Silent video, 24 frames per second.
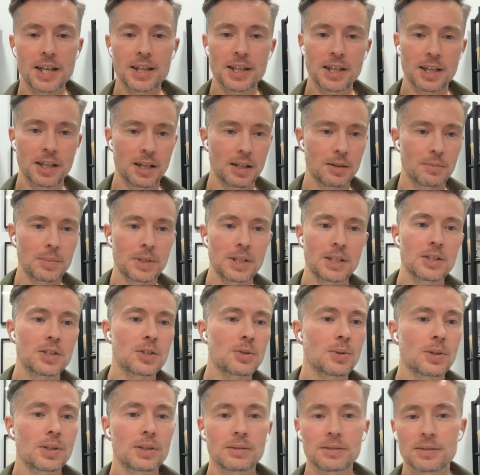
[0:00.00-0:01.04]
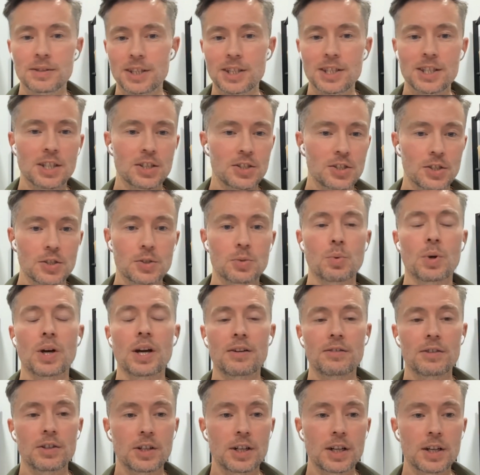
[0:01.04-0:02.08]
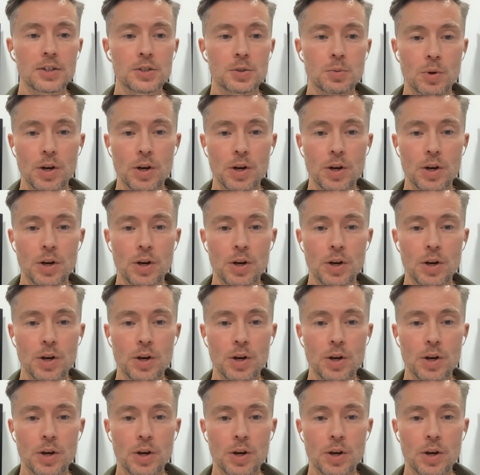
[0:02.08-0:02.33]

They got to be doing the dishes, whatever else,